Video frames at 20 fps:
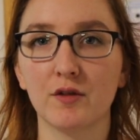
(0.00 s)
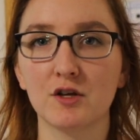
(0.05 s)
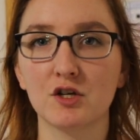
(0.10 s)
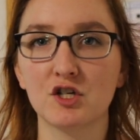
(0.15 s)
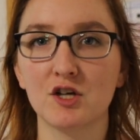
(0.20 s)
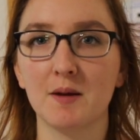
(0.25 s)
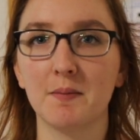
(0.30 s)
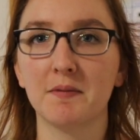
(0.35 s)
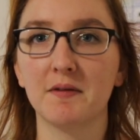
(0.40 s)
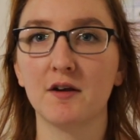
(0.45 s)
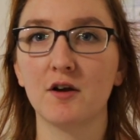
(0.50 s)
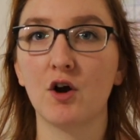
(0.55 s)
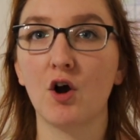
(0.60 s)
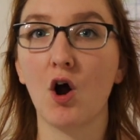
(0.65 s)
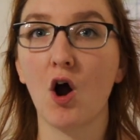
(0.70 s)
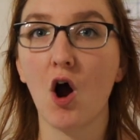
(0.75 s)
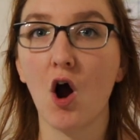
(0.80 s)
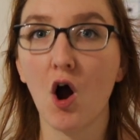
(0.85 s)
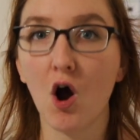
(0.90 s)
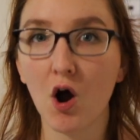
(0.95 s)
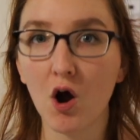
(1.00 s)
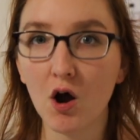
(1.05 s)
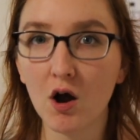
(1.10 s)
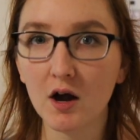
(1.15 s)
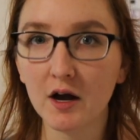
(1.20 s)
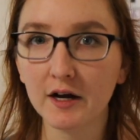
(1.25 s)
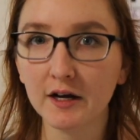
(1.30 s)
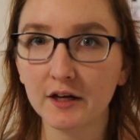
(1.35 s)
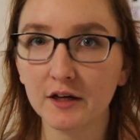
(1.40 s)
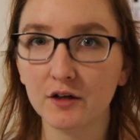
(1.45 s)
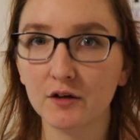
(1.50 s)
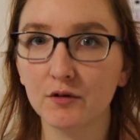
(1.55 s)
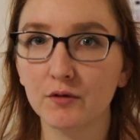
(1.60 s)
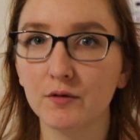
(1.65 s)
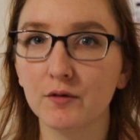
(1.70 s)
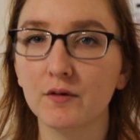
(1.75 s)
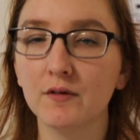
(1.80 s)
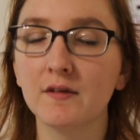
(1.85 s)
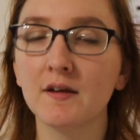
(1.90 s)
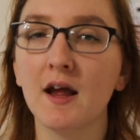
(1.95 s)
the shapes that are
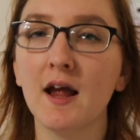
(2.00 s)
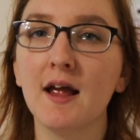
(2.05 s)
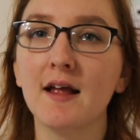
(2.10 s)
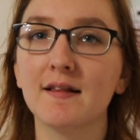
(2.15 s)
used